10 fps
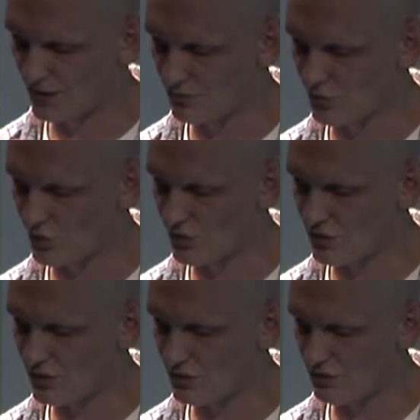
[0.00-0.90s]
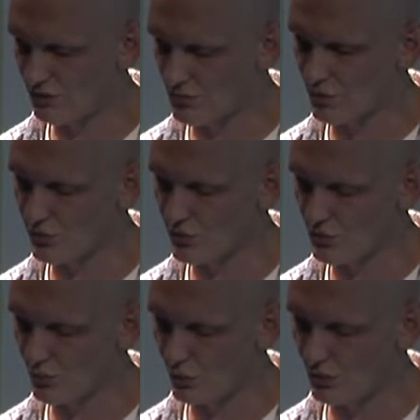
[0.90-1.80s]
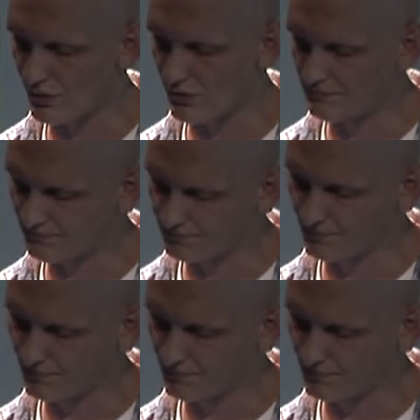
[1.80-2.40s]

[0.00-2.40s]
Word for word: Most, in most, uh,